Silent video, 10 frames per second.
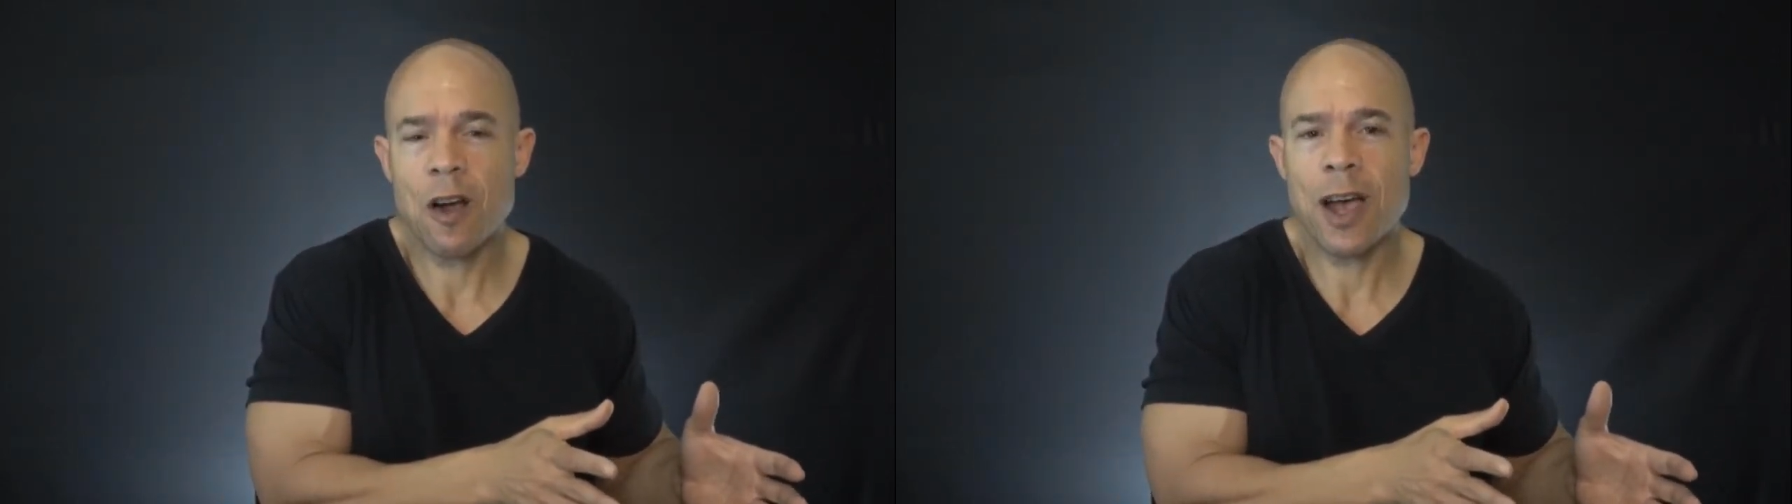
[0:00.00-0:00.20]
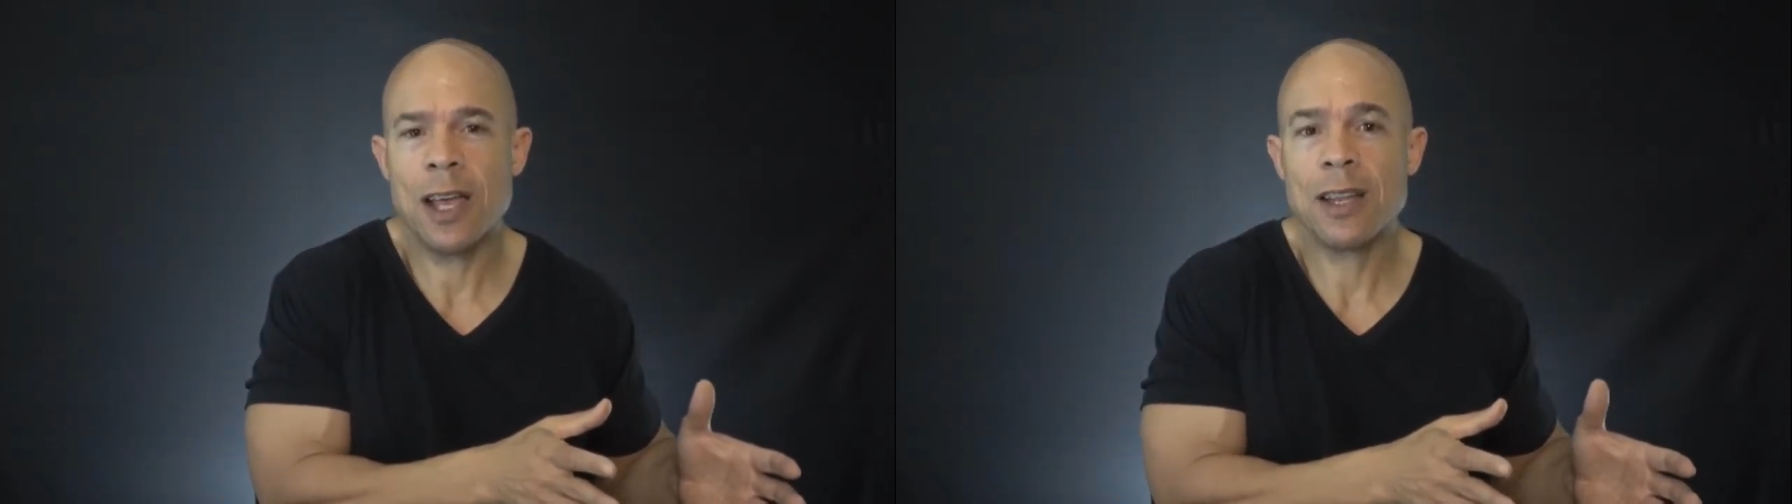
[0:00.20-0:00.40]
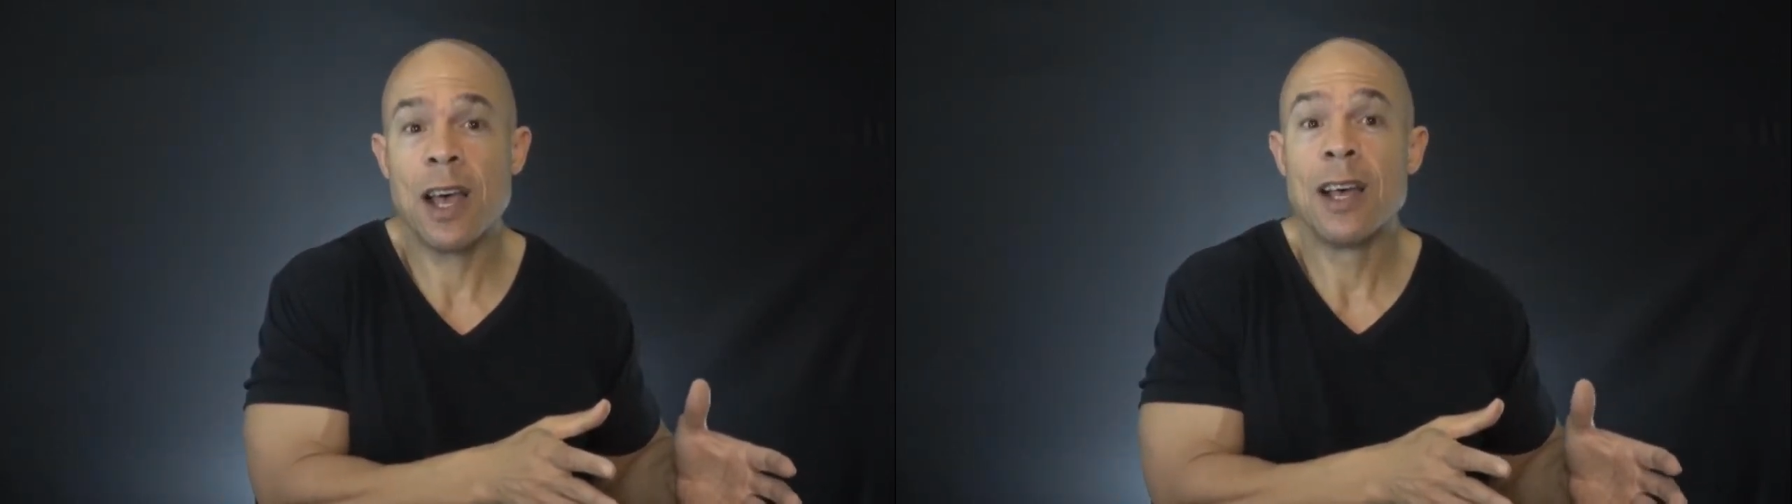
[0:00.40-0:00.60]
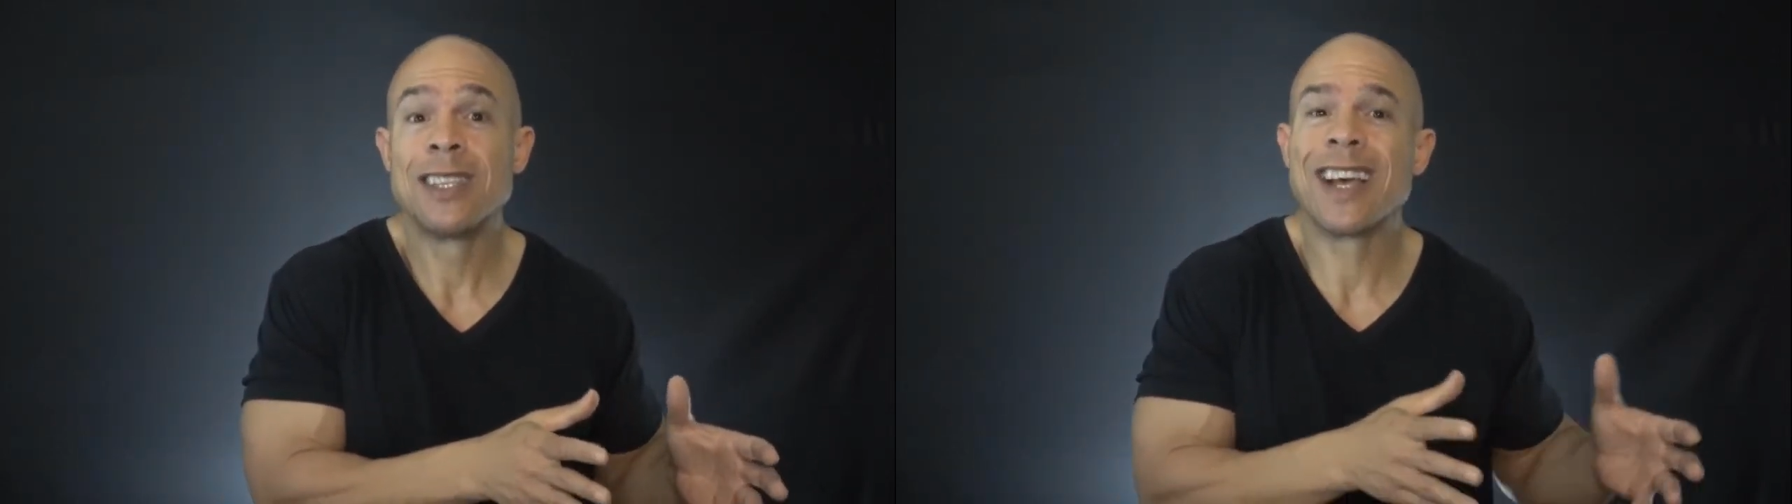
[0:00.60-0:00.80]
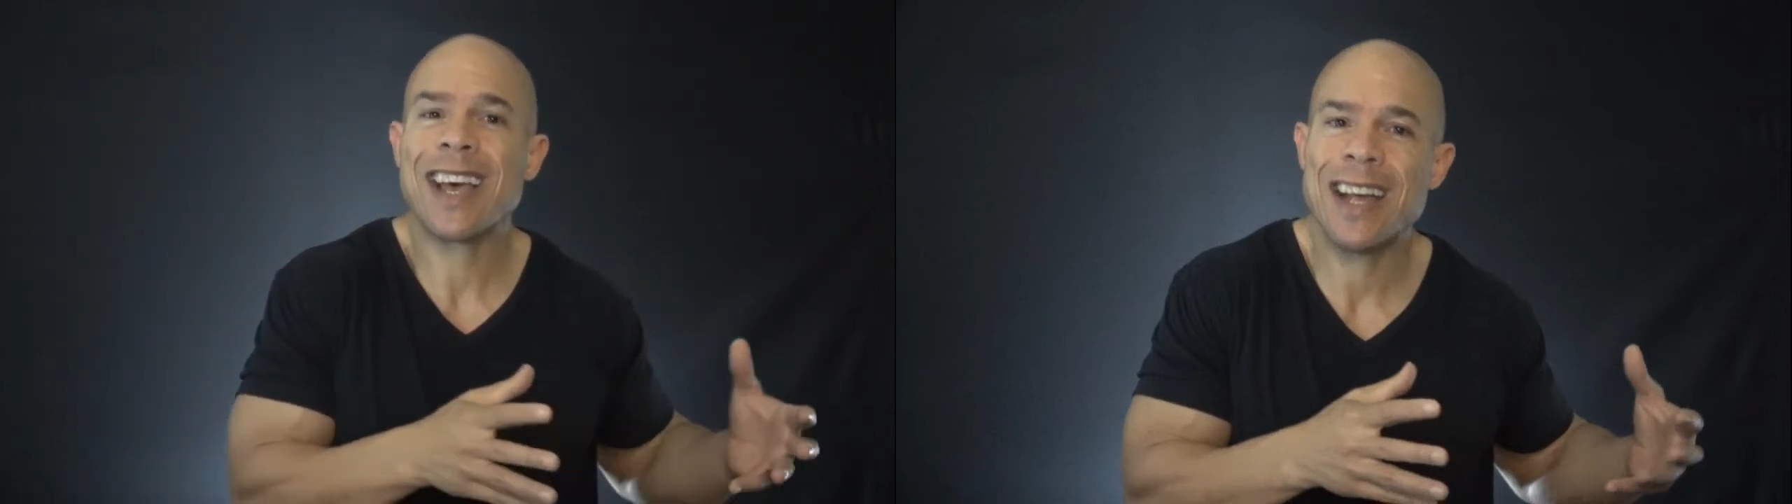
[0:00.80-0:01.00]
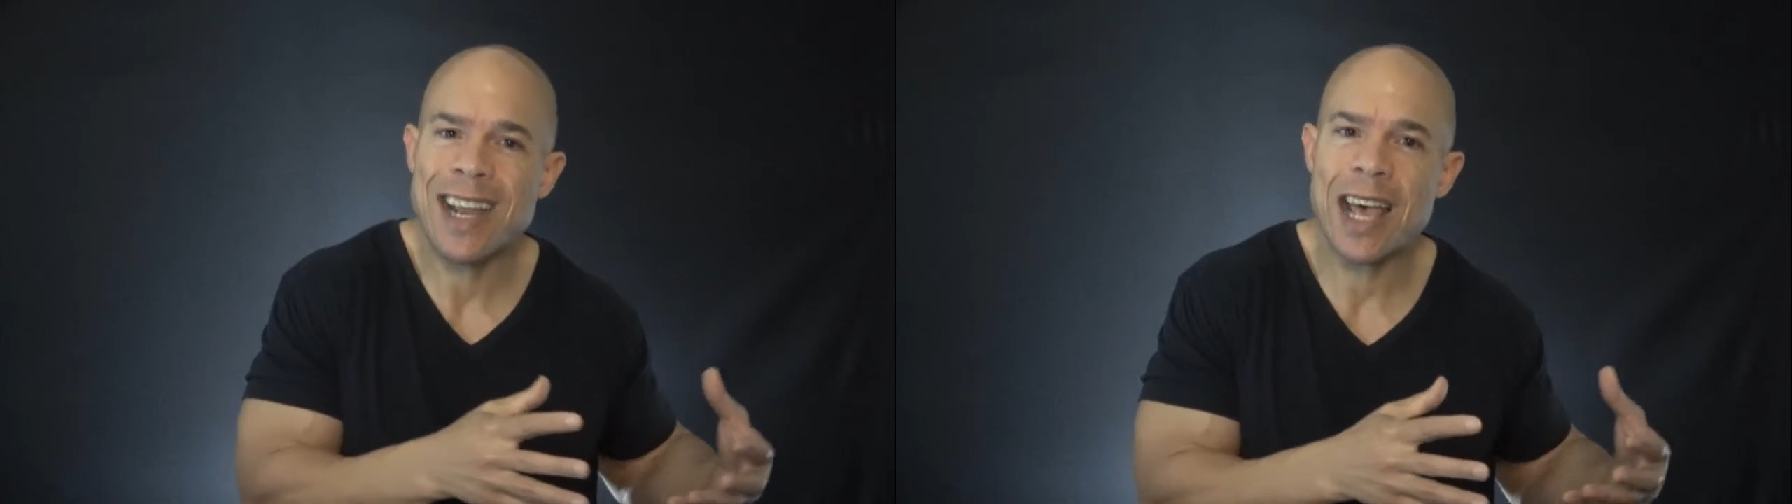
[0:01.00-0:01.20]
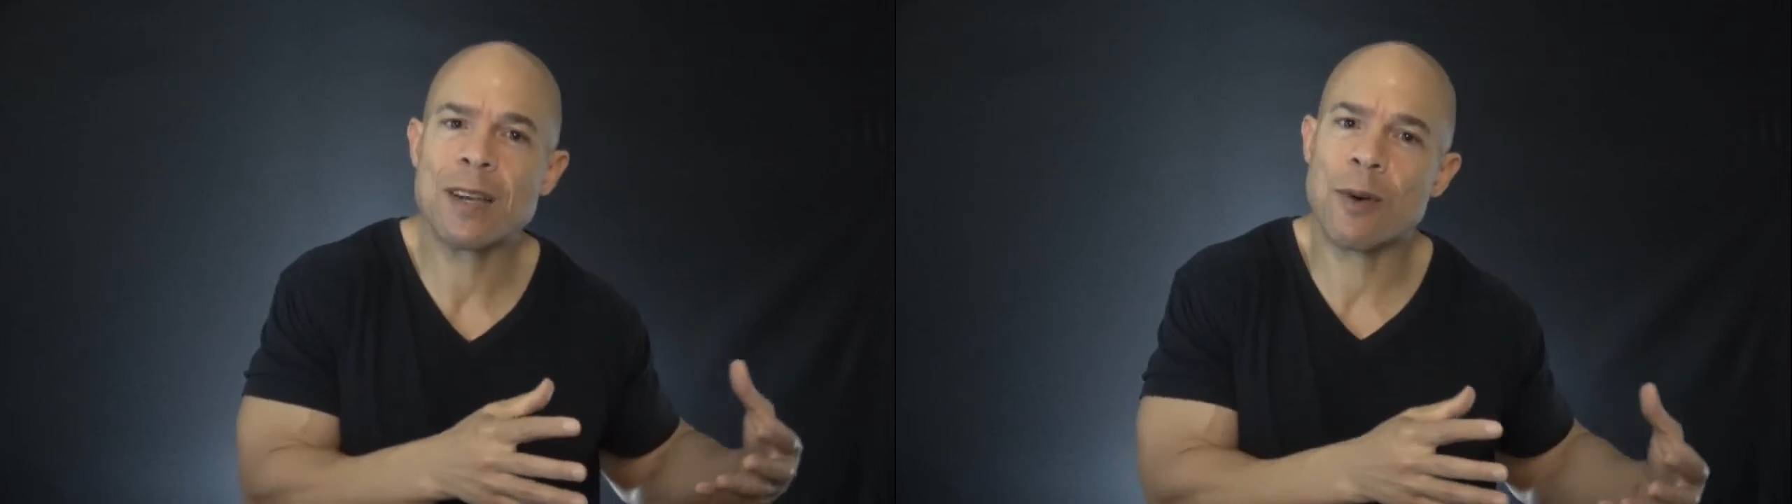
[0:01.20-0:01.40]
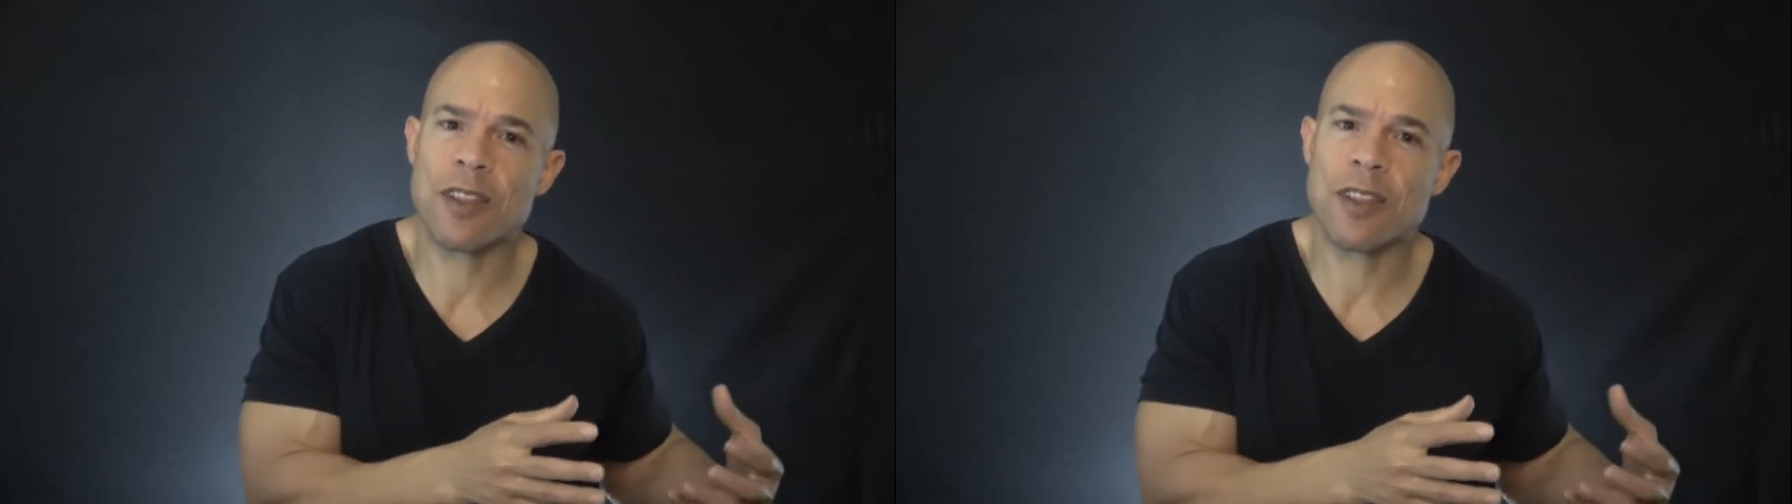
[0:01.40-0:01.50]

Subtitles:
all right, to connect